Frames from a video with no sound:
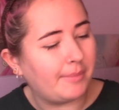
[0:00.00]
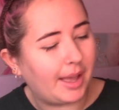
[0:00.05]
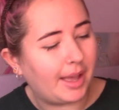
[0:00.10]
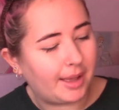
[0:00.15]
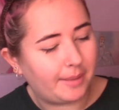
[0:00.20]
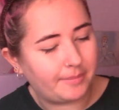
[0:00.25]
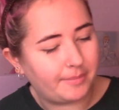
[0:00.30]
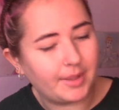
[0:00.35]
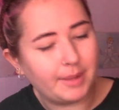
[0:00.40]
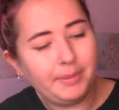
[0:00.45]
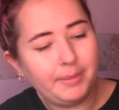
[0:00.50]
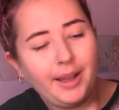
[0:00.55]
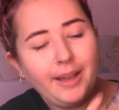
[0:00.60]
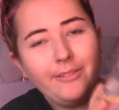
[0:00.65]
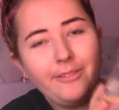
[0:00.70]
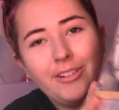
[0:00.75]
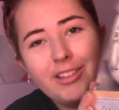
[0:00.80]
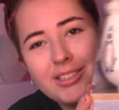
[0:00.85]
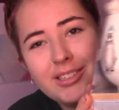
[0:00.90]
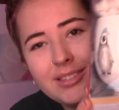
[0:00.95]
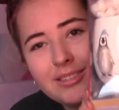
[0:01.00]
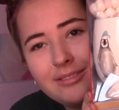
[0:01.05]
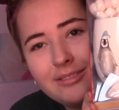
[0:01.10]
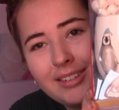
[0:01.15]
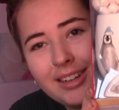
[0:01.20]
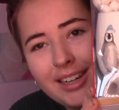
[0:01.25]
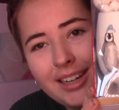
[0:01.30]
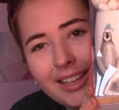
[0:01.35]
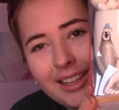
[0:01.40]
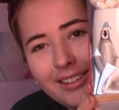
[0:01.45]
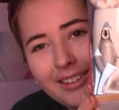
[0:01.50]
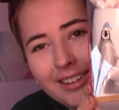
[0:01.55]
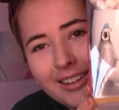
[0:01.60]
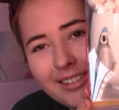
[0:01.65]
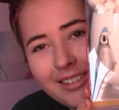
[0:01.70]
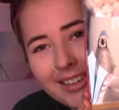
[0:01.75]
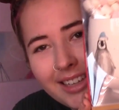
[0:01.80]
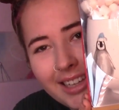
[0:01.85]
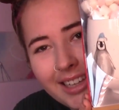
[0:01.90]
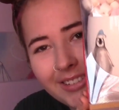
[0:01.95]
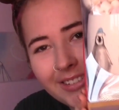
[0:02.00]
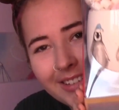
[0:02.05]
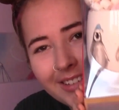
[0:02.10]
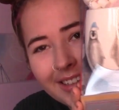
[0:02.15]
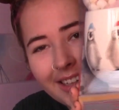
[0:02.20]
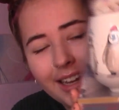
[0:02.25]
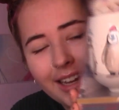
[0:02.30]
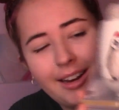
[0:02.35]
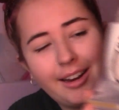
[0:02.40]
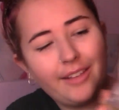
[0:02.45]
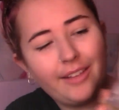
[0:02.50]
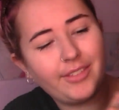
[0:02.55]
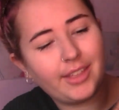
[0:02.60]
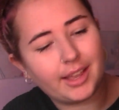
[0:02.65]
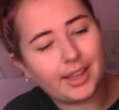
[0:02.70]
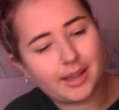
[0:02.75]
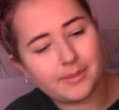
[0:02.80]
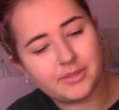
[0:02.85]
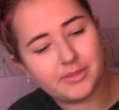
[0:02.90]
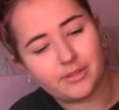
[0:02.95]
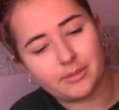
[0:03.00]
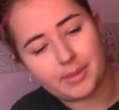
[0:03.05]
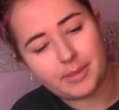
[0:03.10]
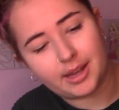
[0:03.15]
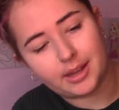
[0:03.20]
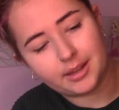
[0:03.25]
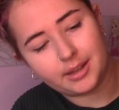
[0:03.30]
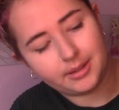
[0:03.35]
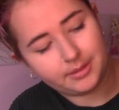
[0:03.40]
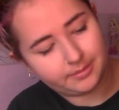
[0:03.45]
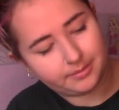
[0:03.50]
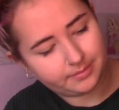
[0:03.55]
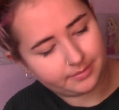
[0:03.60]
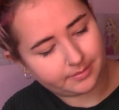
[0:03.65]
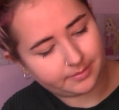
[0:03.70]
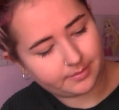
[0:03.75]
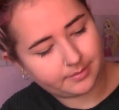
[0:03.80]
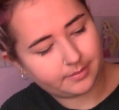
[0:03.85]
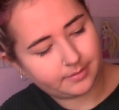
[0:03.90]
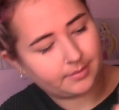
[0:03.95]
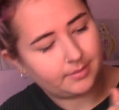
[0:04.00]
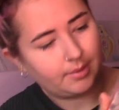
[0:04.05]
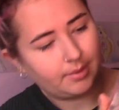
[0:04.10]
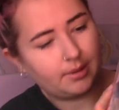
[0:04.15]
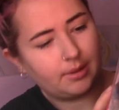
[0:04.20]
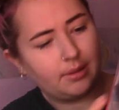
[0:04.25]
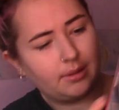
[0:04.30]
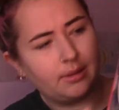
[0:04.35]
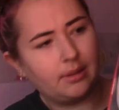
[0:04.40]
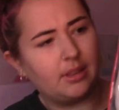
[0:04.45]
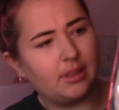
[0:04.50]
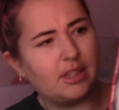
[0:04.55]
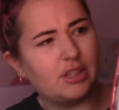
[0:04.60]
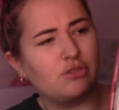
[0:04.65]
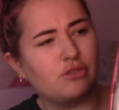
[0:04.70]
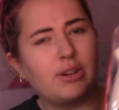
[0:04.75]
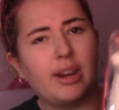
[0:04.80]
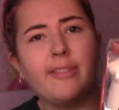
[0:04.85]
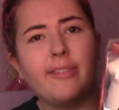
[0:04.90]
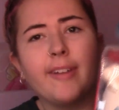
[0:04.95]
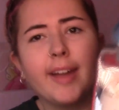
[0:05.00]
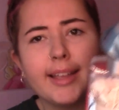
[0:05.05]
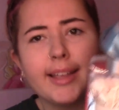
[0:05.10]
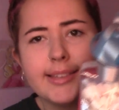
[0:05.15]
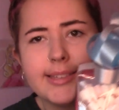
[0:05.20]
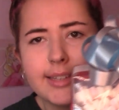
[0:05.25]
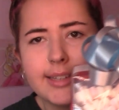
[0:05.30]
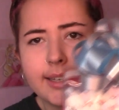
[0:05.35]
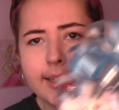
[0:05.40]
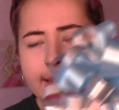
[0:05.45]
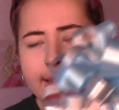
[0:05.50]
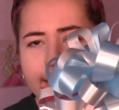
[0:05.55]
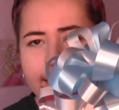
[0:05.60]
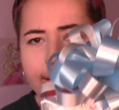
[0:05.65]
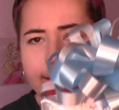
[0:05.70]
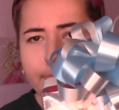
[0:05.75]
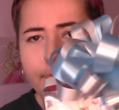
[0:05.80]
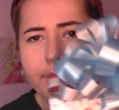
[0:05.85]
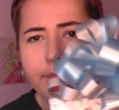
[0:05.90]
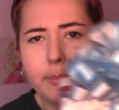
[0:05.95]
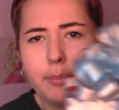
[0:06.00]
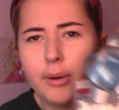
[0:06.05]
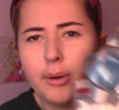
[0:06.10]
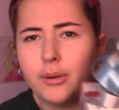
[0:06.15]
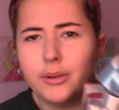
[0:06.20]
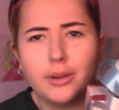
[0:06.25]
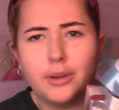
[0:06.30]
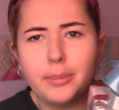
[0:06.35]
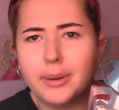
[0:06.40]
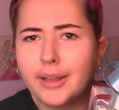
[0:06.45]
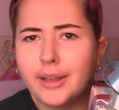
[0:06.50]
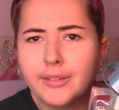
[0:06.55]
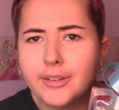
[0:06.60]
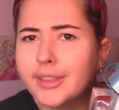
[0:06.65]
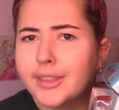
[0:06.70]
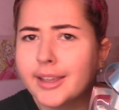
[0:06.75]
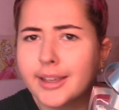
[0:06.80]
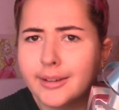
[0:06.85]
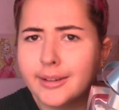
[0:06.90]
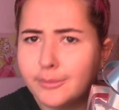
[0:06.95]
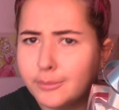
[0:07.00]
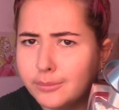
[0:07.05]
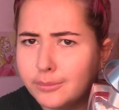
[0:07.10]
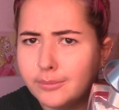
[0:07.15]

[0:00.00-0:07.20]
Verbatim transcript: Um, but I thought this was a really cute little gift. And I love that it comes with a mug. It's really fancy. And with the bow on top and everything.